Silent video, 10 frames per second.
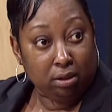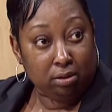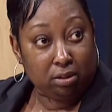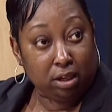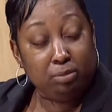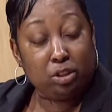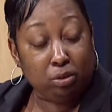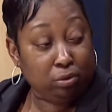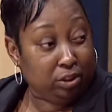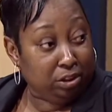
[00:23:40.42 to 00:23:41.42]
Some
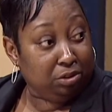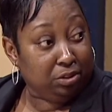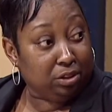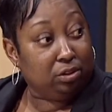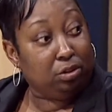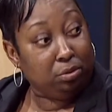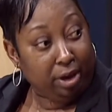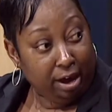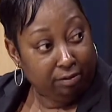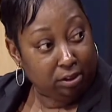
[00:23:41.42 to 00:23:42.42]
school districts do
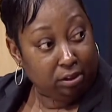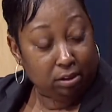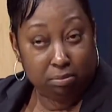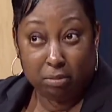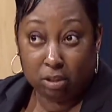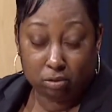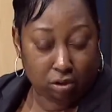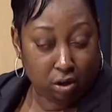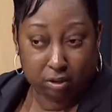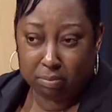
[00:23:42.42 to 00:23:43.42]
have it
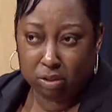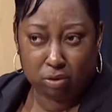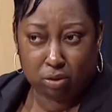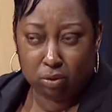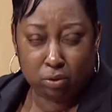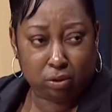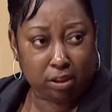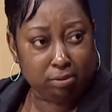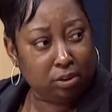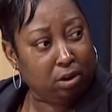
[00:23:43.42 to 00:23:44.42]
start in middle school,
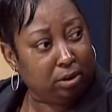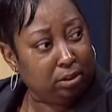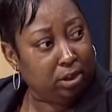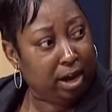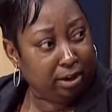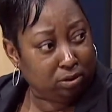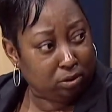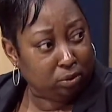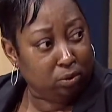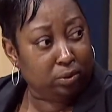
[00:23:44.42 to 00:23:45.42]
some start in high
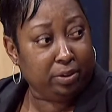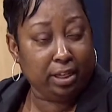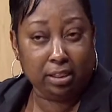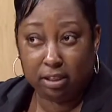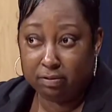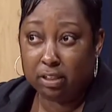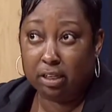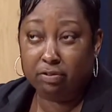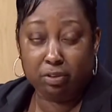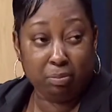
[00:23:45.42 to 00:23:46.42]
school, where they give the
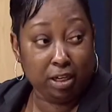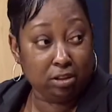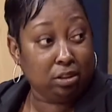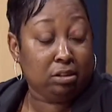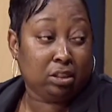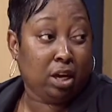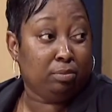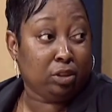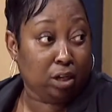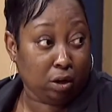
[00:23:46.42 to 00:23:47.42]
information, and
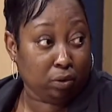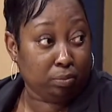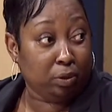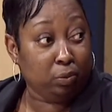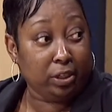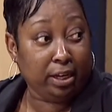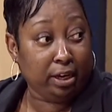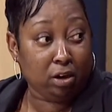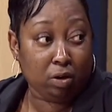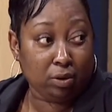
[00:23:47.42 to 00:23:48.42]
some don't. But we
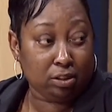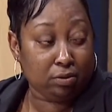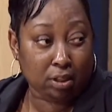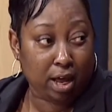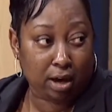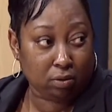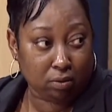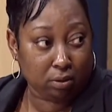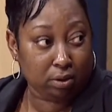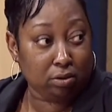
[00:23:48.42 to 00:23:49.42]
can't always rely
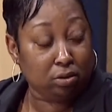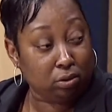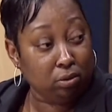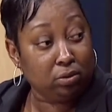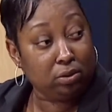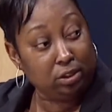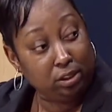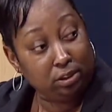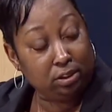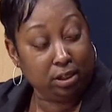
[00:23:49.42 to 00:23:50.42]
on the schools to
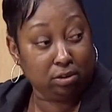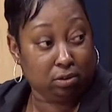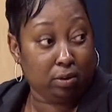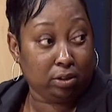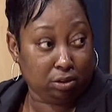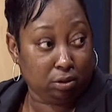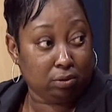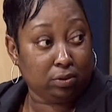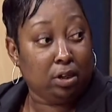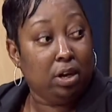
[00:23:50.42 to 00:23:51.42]
teach things to our
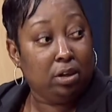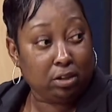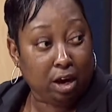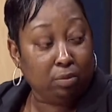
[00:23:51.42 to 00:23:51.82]
children. So I